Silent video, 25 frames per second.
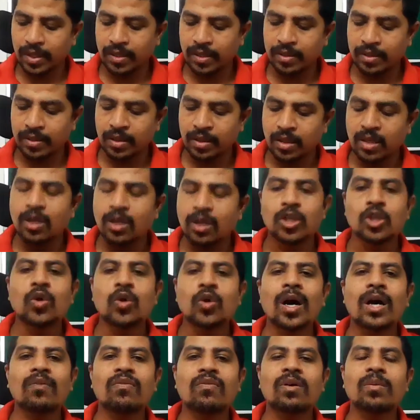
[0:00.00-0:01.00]
Okay.
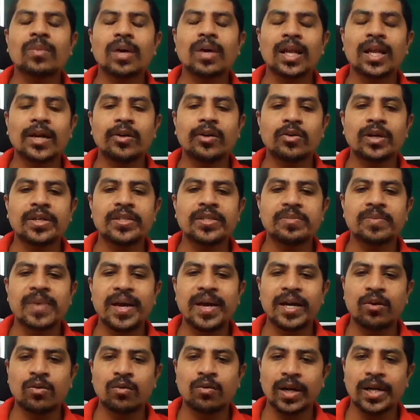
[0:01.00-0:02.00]
You are from electronics
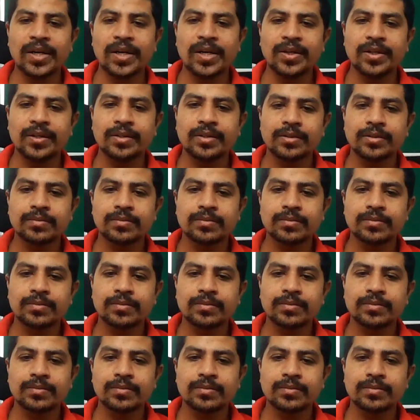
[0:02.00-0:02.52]
background, right?